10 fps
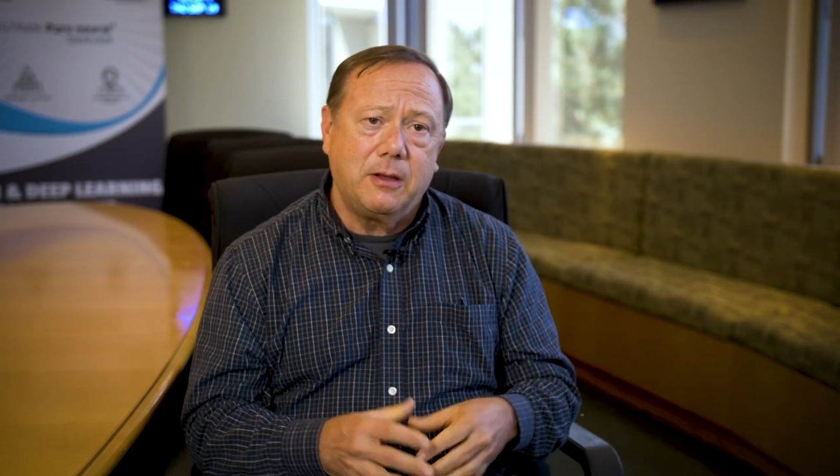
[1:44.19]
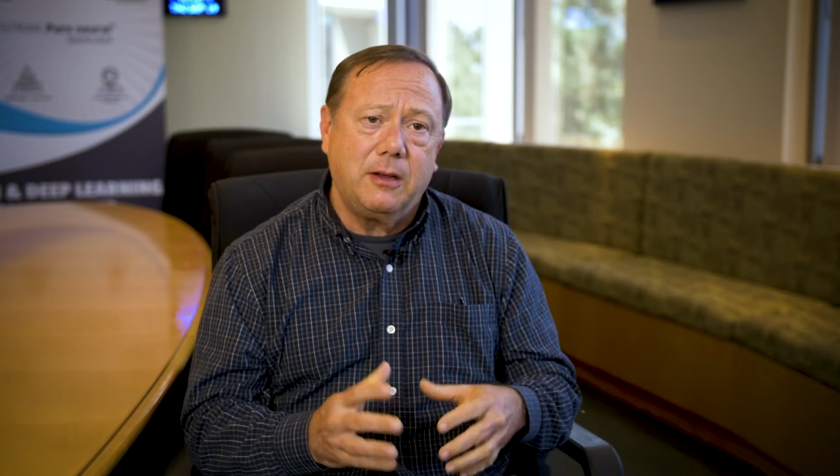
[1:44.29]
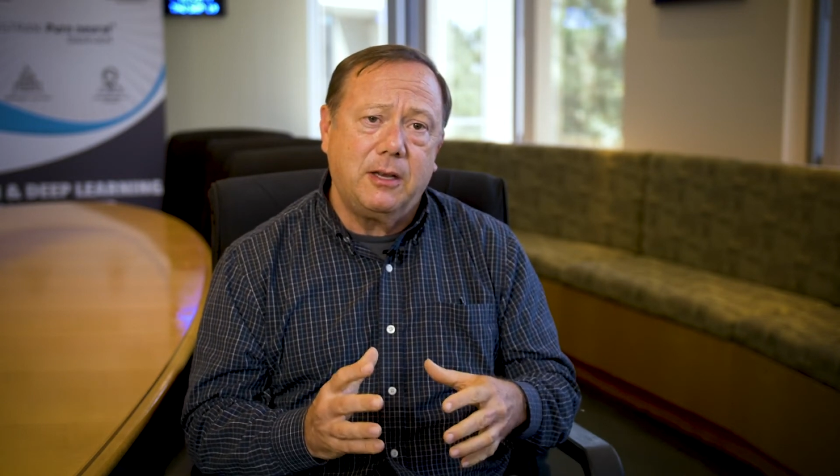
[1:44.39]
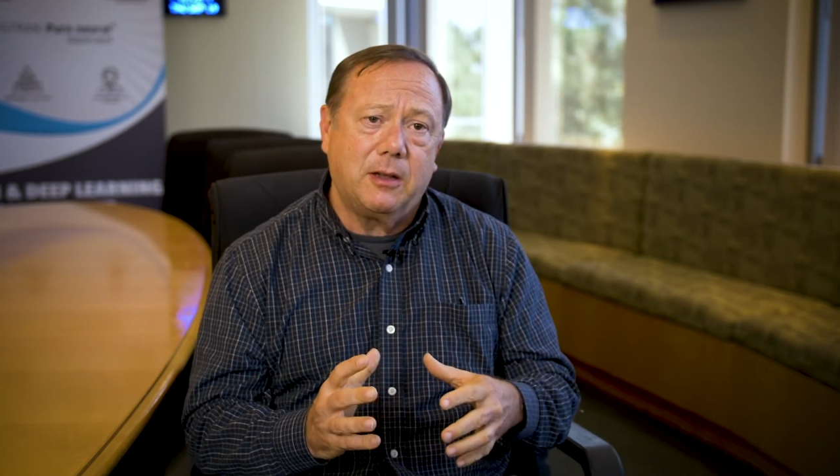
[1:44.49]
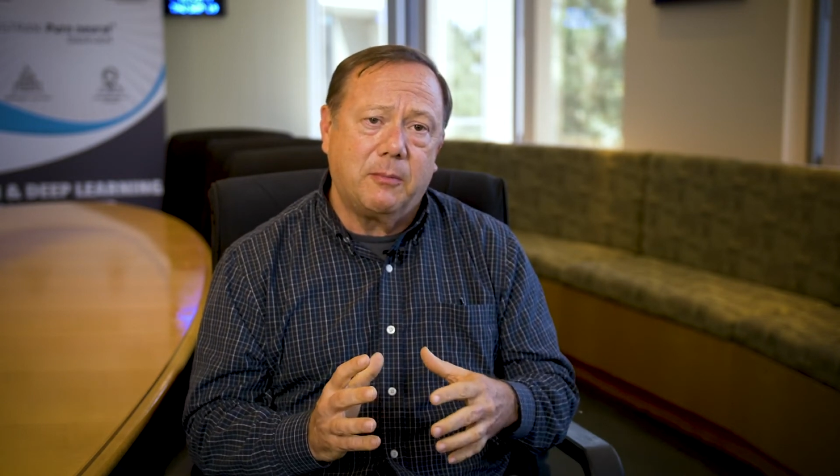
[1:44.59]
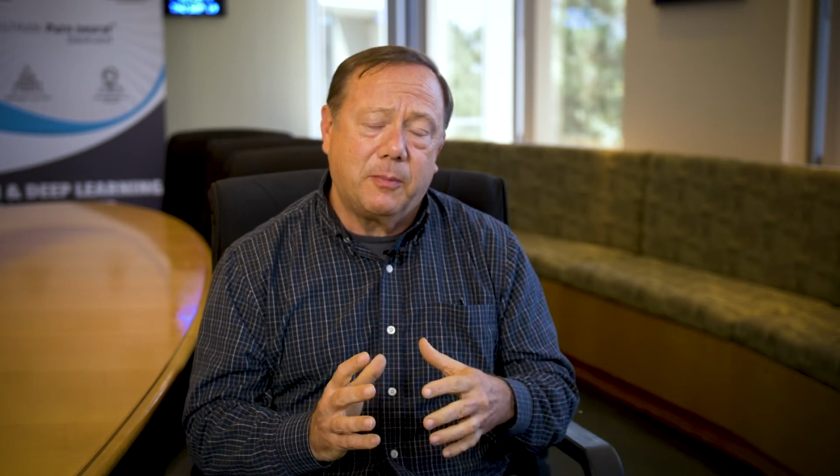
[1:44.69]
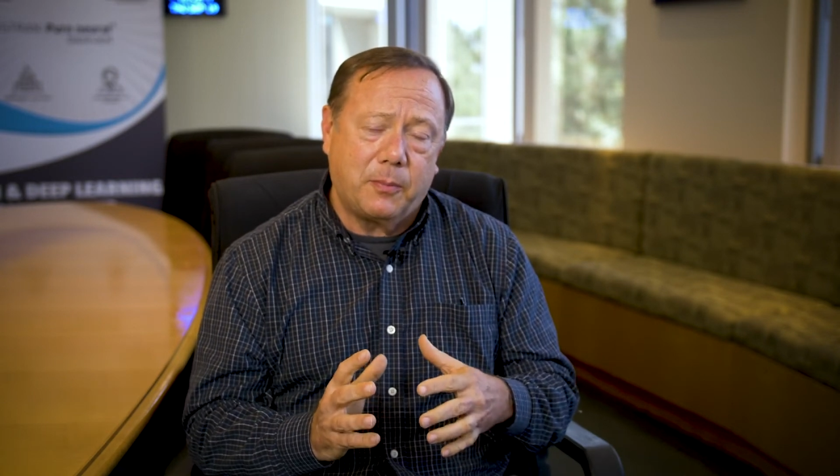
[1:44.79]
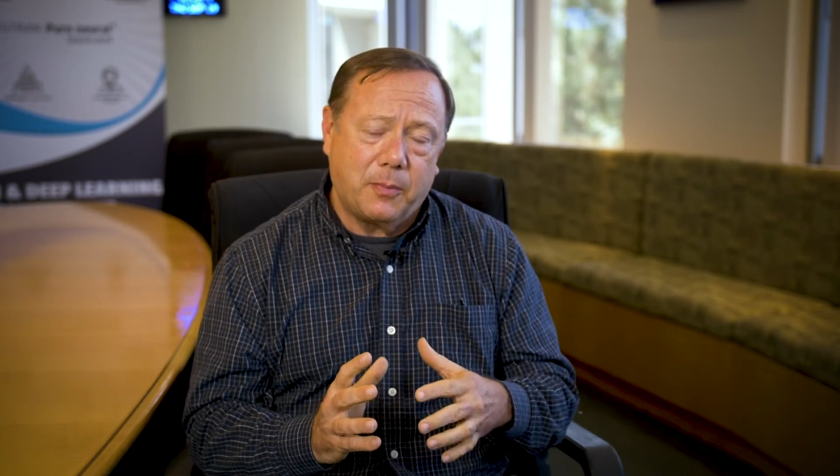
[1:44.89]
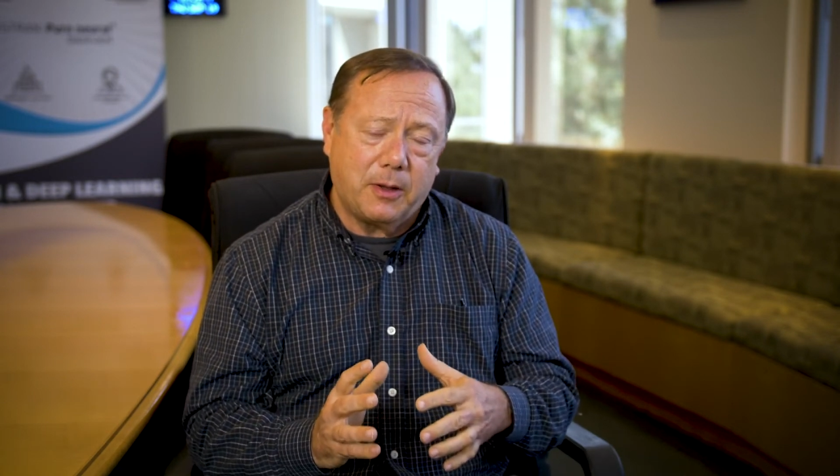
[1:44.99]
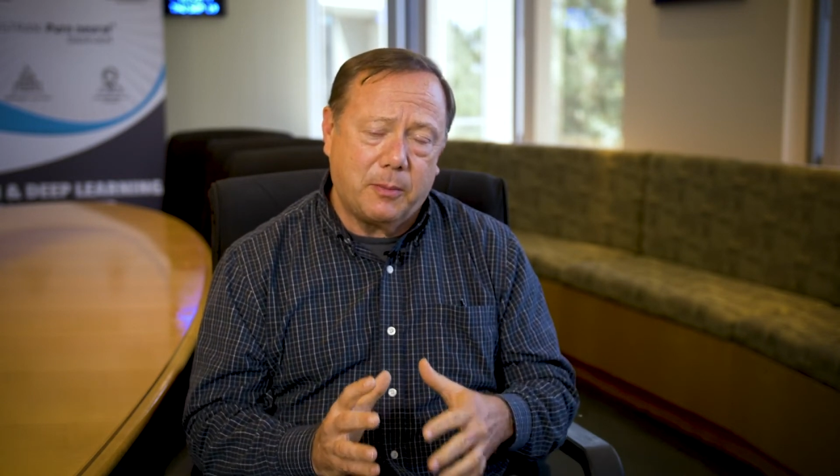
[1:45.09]
You need to
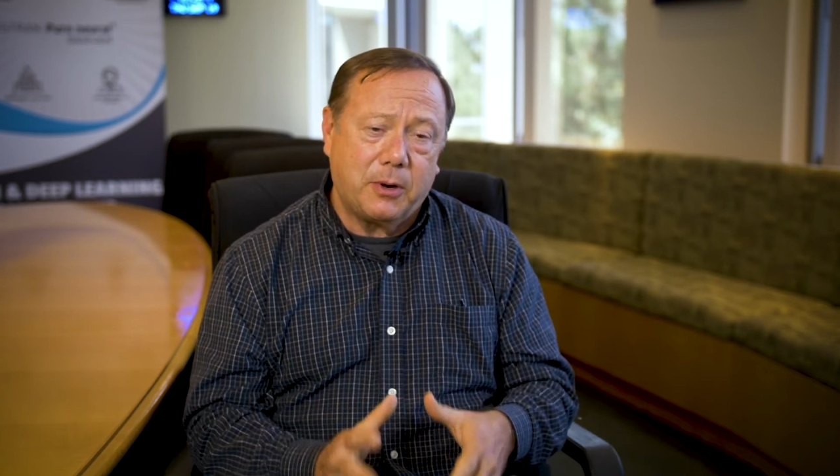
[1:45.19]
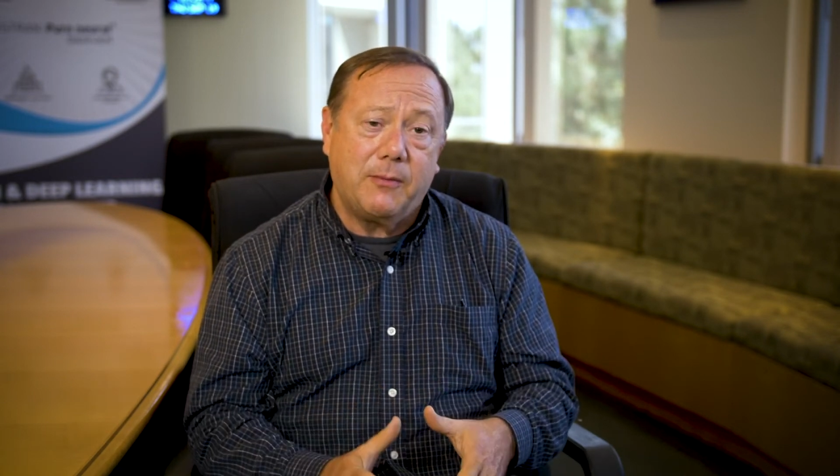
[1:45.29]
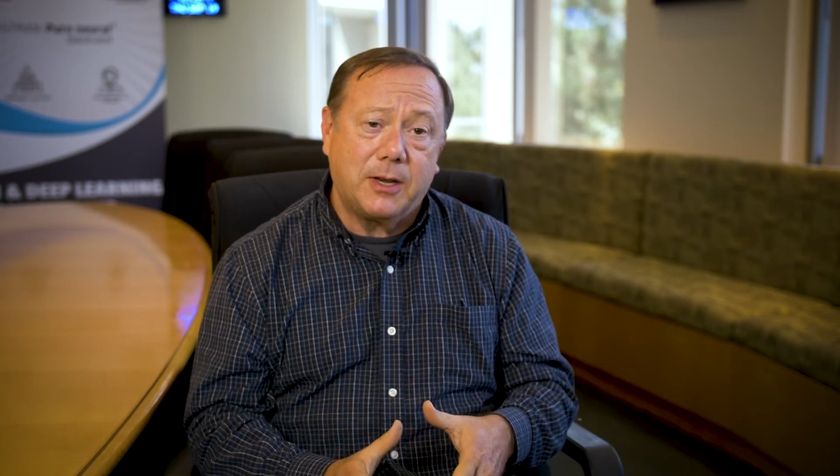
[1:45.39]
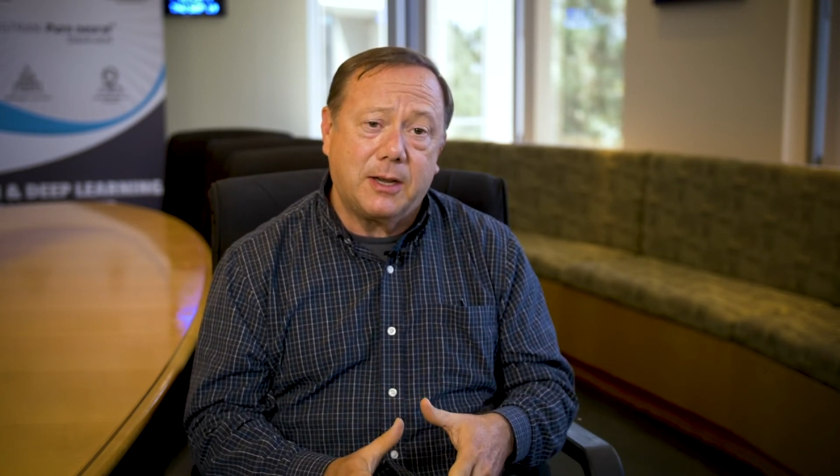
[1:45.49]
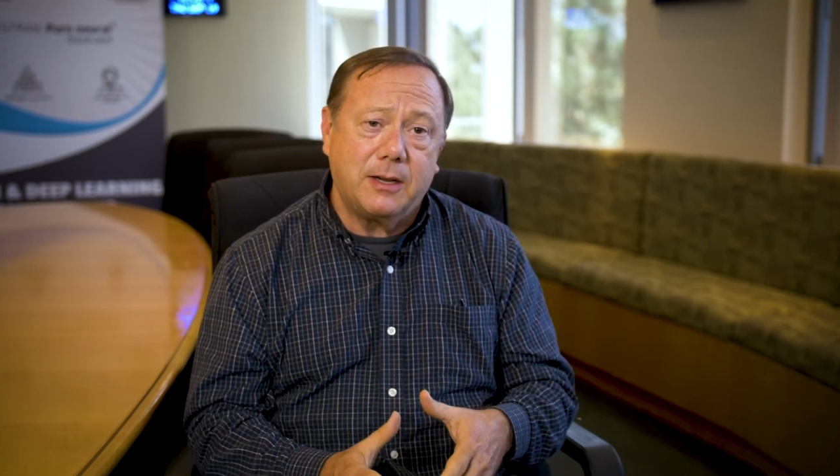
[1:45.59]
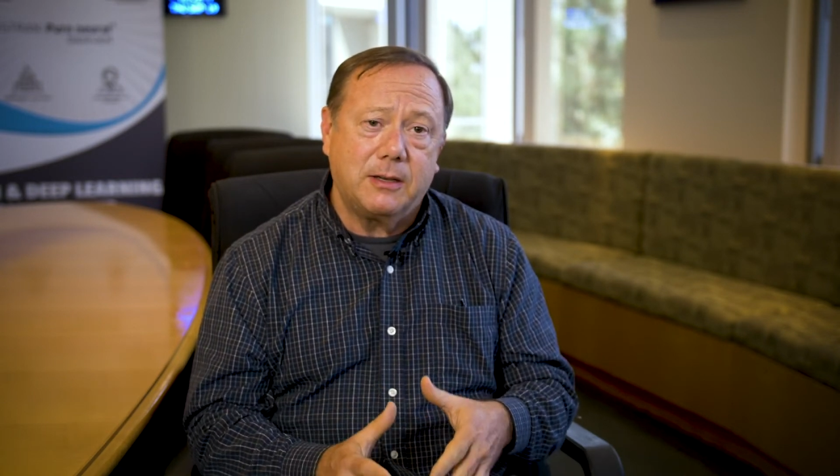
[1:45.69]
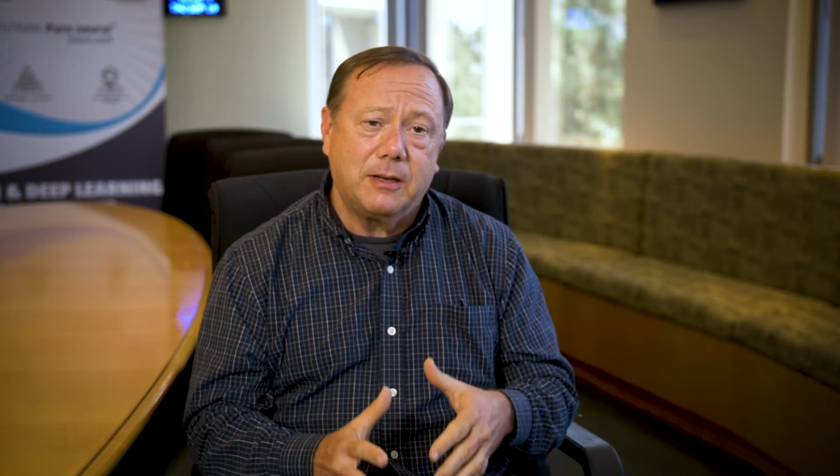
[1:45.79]
privatize